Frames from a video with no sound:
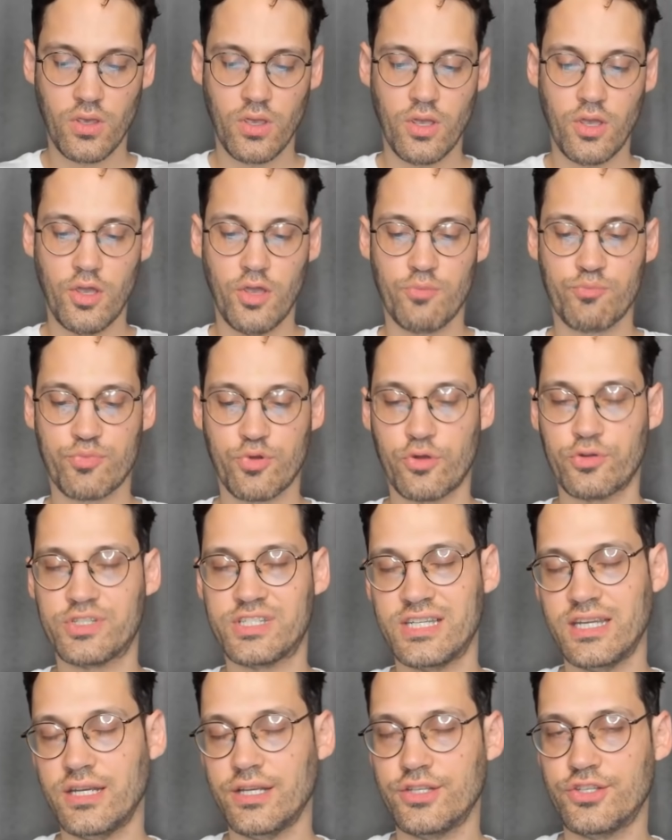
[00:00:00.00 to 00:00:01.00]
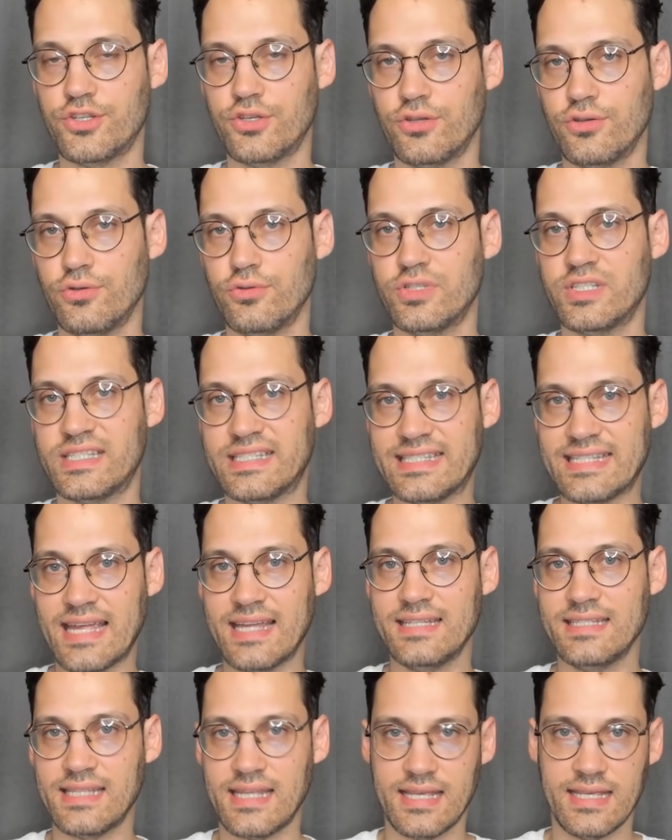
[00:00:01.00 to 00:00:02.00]
proceeded to
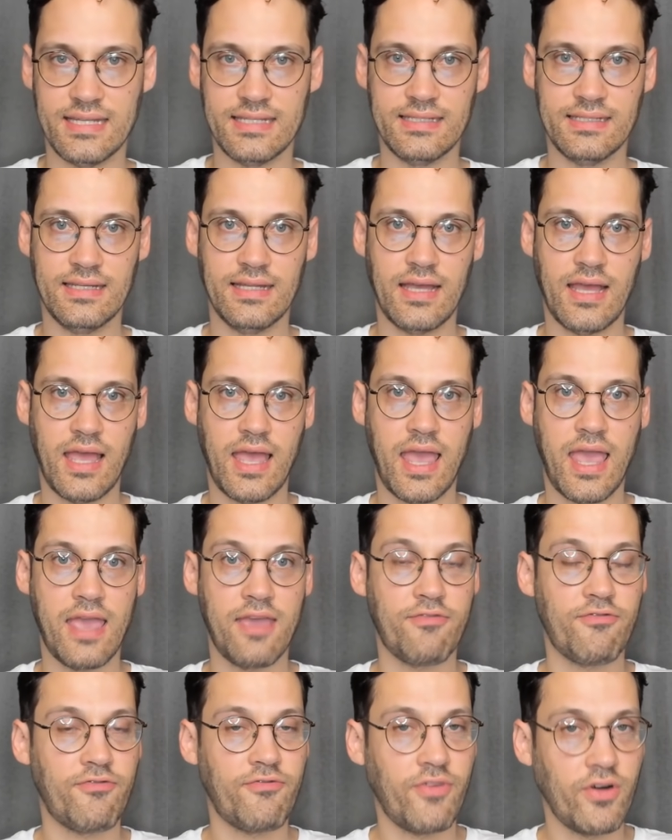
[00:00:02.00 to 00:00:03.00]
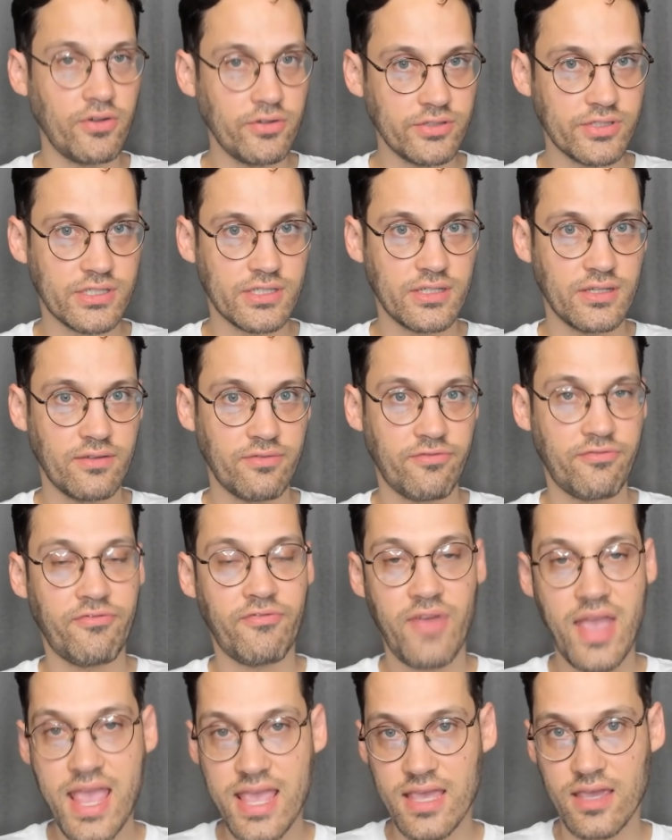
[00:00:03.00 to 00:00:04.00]
send in a false,
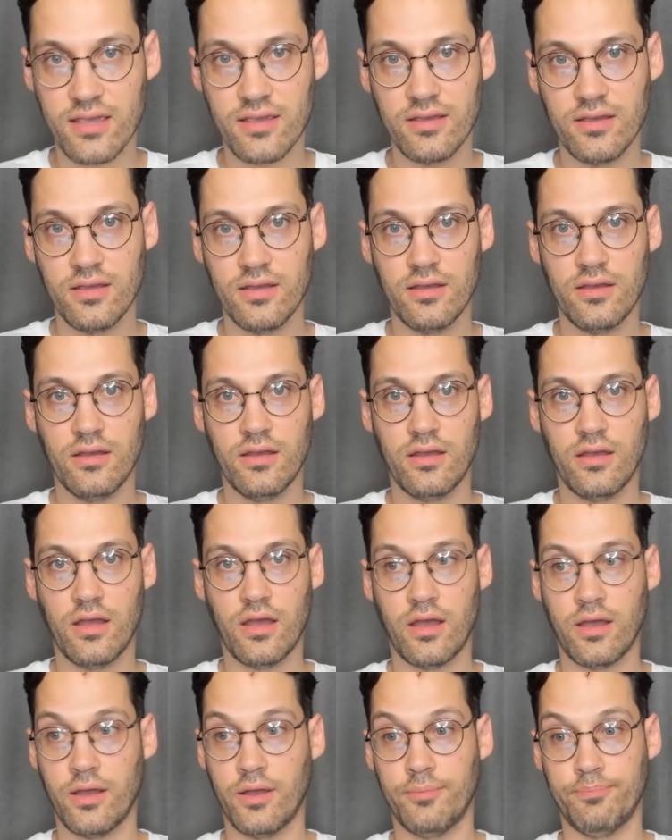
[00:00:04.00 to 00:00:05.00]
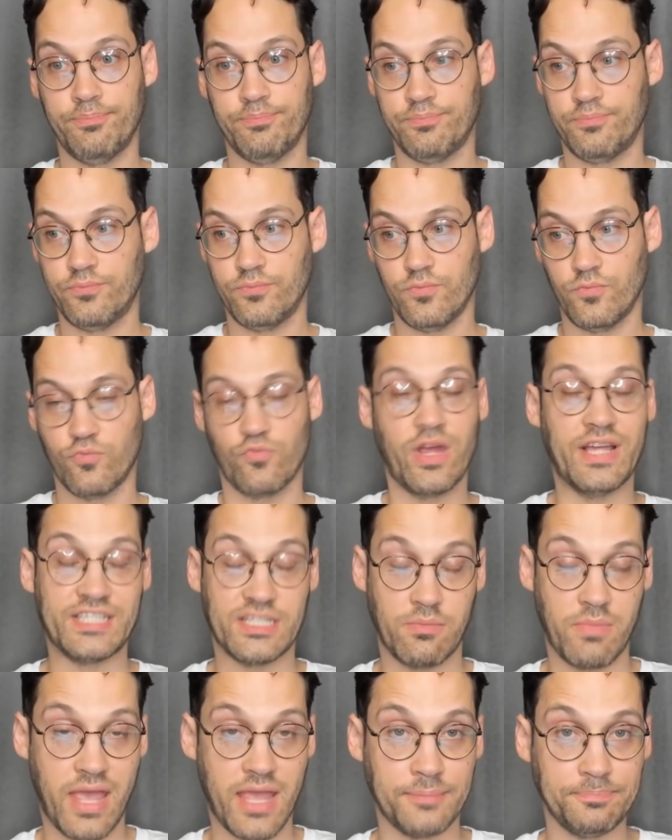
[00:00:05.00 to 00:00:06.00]
fake um,
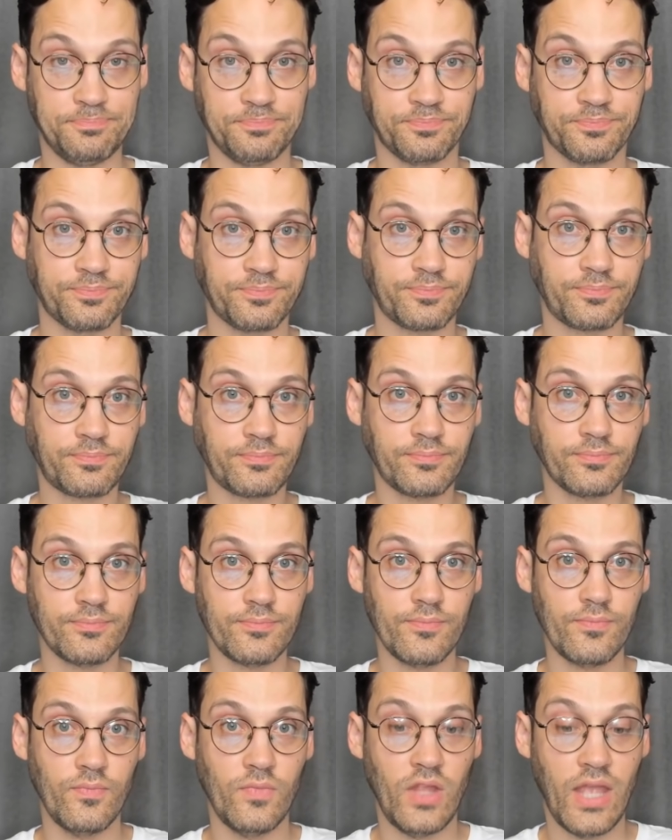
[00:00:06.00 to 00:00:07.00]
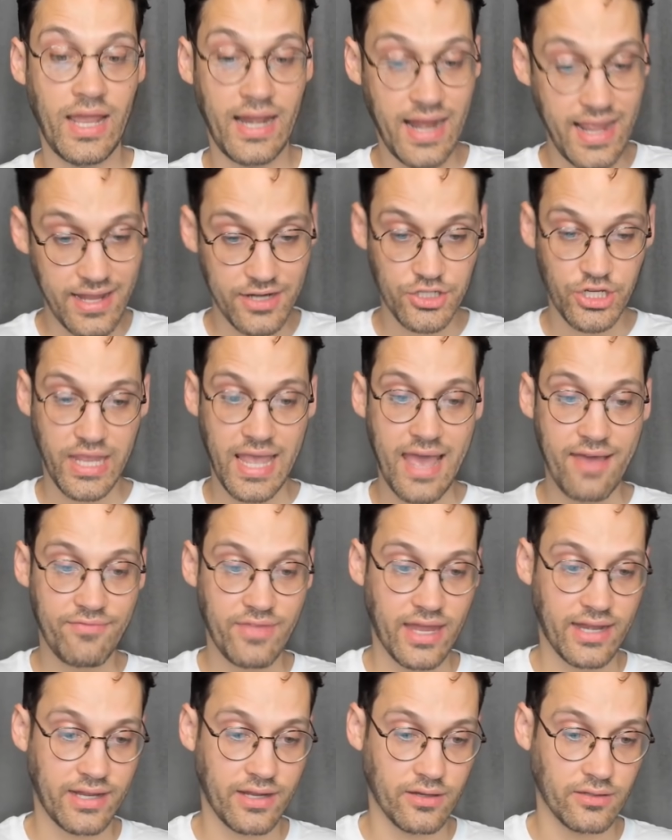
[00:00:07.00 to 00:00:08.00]
resume. And I actually have that
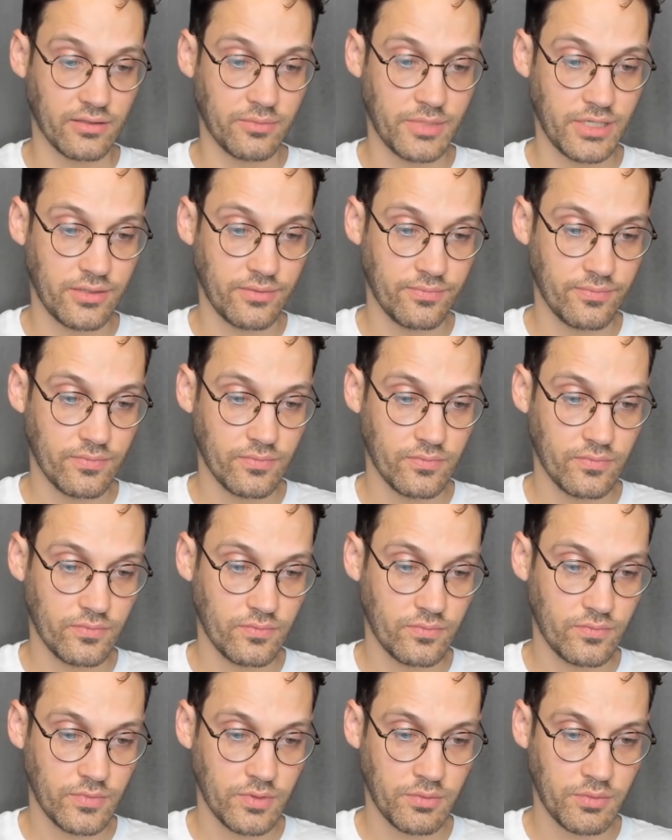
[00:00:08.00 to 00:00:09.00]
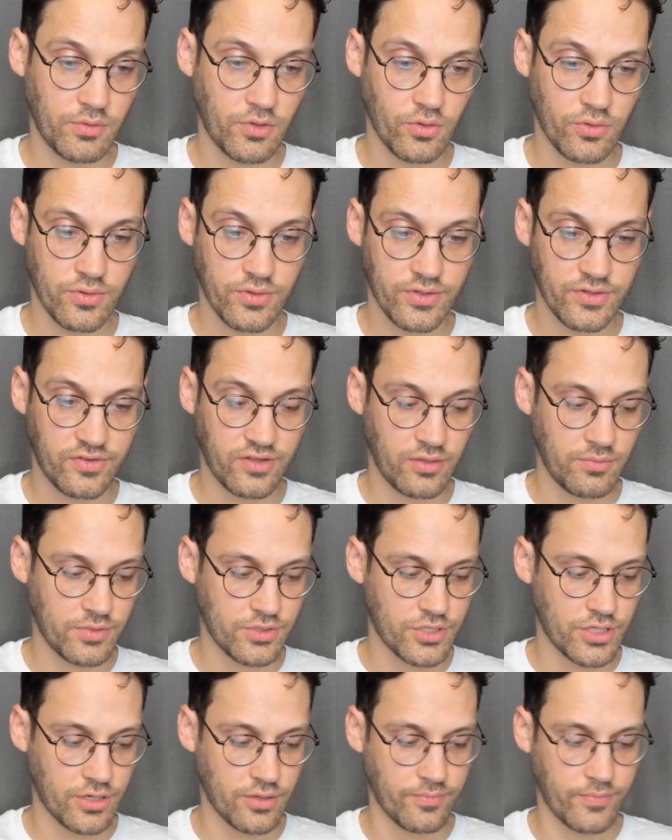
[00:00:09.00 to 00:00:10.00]
here. Let me let me go to this image
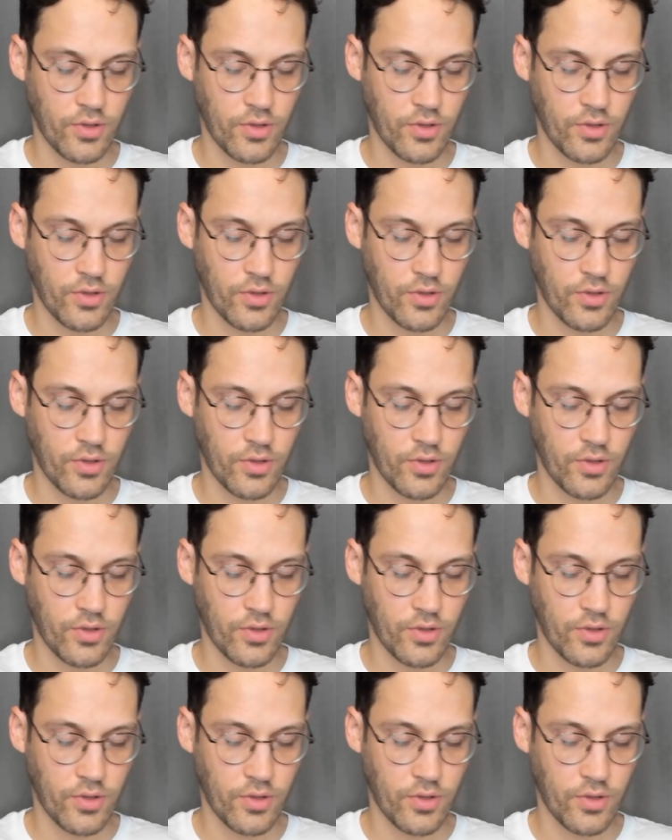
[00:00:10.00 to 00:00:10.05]
here. Okay,